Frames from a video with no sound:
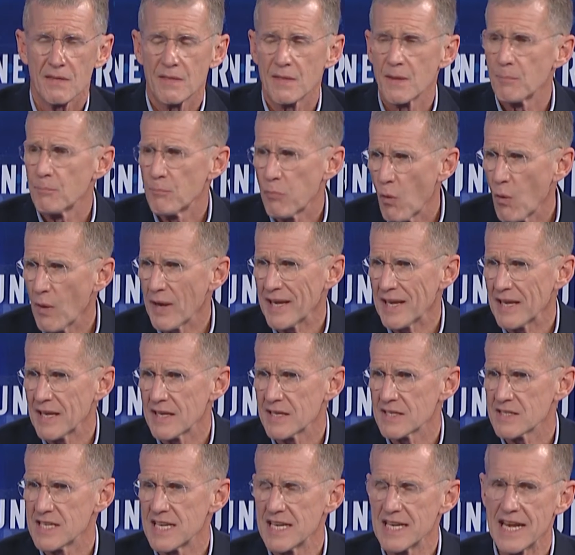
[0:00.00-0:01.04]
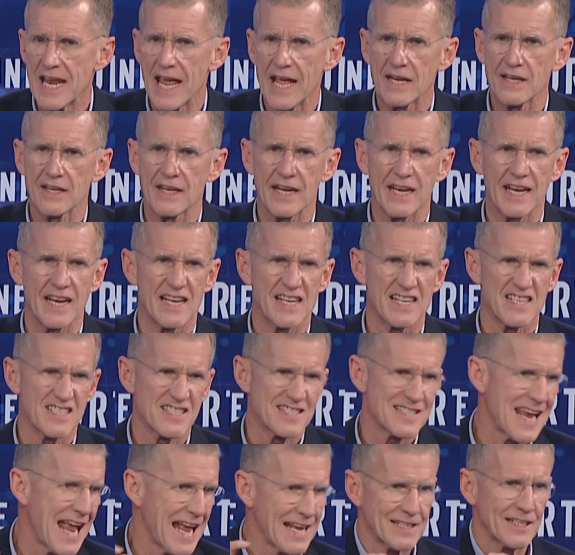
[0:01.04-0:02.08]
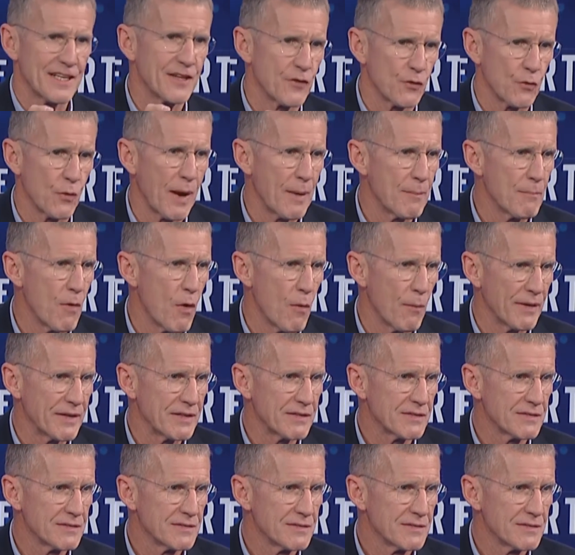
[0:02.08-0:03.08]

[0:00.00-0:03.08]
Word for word: The point is, he nailed it at exactly the right moment